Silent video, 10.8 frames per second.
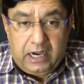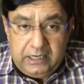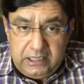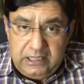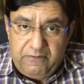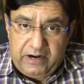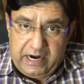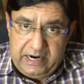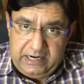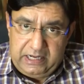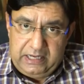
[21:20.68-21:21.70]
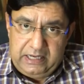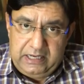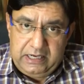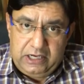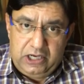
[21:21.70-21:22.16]
Another variety
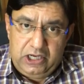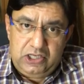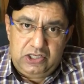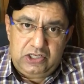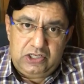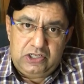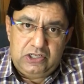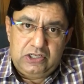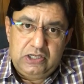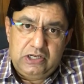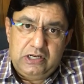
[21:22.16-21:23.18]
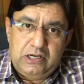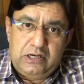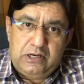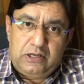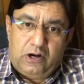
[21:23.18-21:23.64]
is
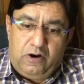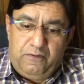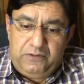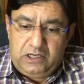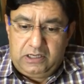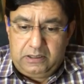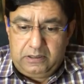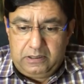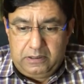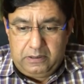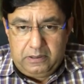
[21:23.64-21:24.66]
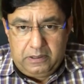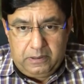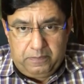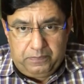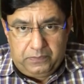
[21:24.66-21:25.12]
of the
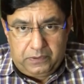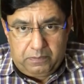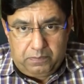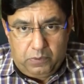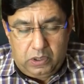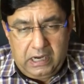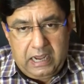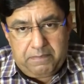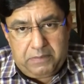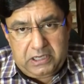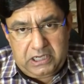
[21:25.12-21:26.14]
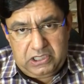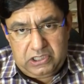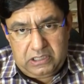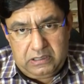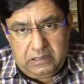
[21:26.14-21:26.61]
portal
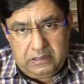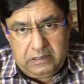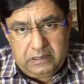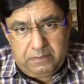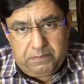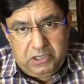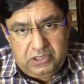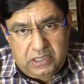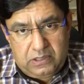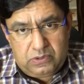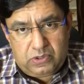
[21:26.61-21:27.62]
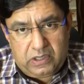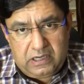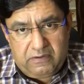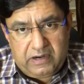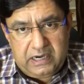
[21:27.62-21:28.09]
hypertension,
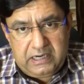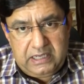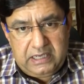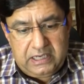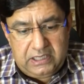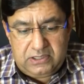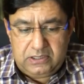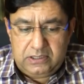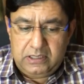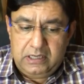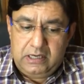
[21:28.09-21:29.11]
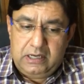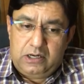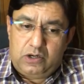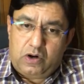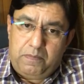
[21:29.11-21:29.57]
pre-sinusoidal variety, is
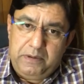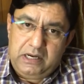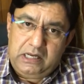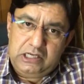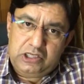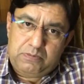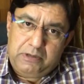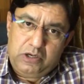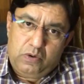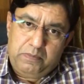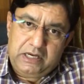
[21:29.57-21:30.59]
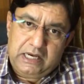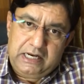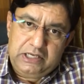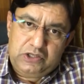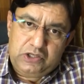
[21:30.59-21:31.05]
tropical
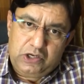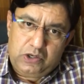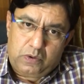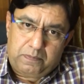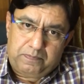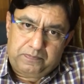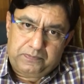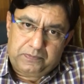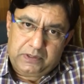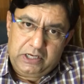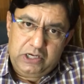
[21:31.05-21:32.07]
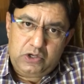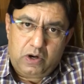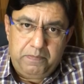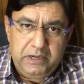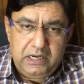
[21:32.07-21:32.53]
splenomegaly syndrome. In
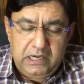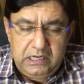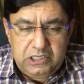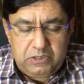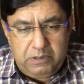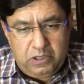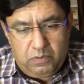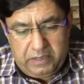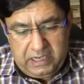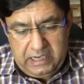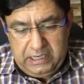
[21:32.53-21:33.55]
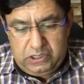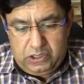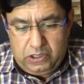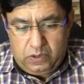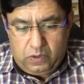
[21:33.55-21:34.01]
tropical splenomegaly
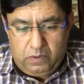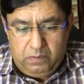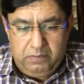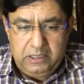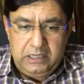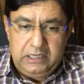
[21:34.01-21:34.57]
syndrome,